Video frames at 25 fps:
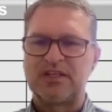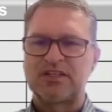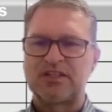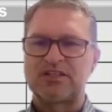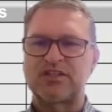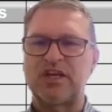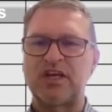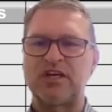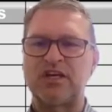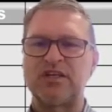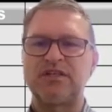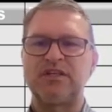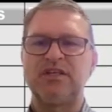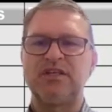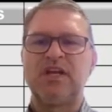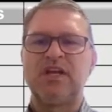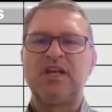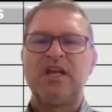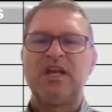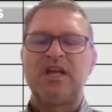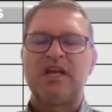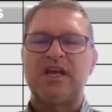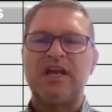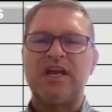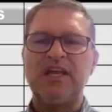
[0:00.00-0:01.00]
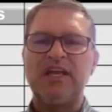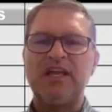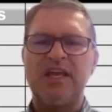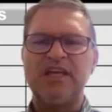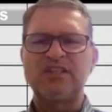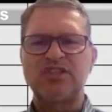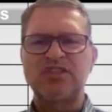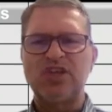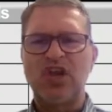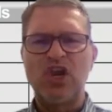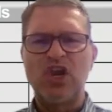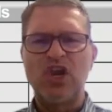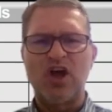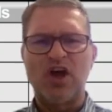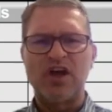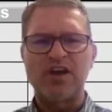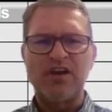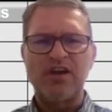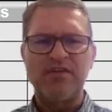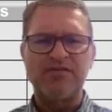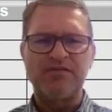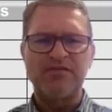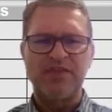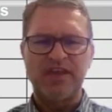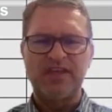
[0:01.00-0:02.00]
So it's a lot
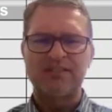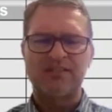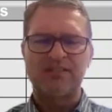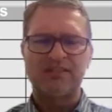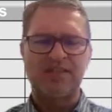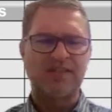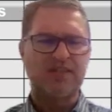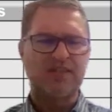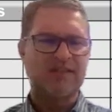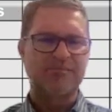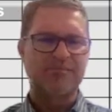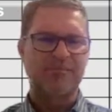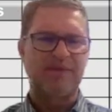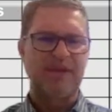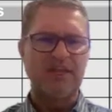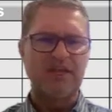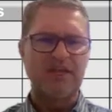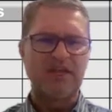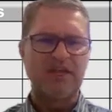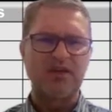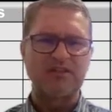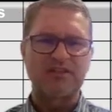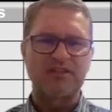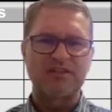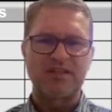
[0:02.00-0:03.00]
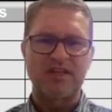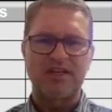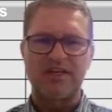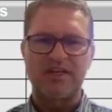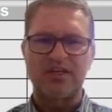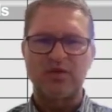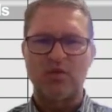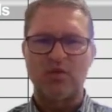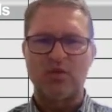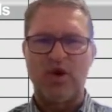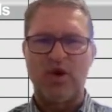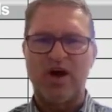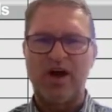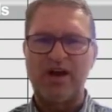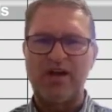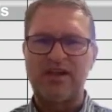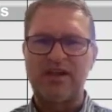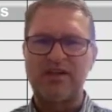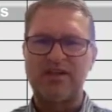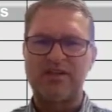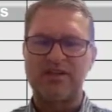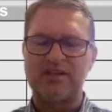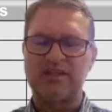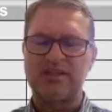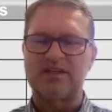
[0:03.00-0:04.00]
of things that's being considered
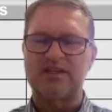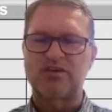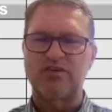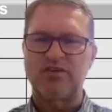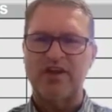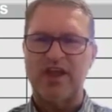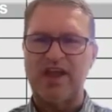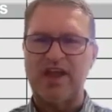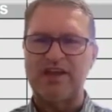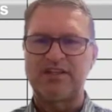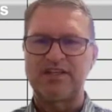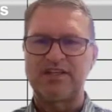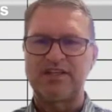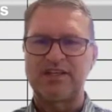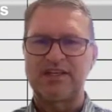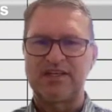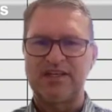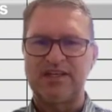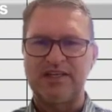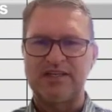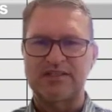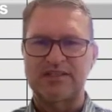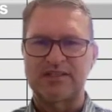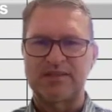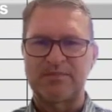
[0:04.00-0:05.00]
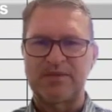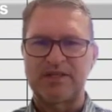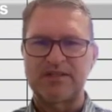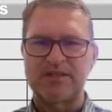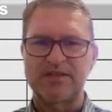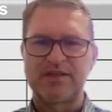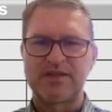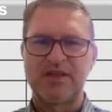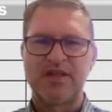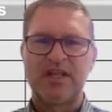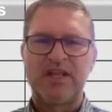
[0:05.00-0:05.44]
while creating an estimate.